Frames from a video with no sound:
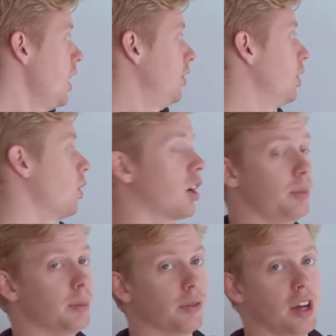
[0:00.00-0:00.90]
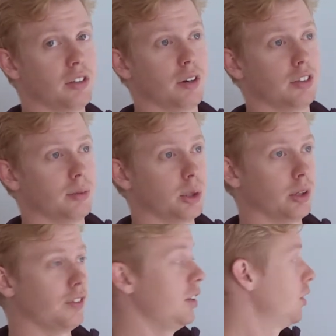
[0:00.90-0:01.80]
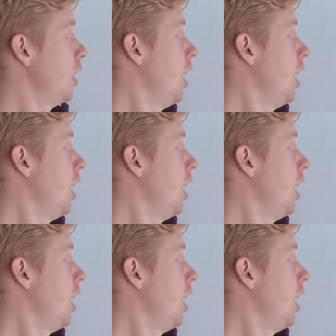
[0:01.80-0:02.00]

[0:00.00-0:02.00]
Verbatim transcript: SQL Alchemy provides a very similar interface.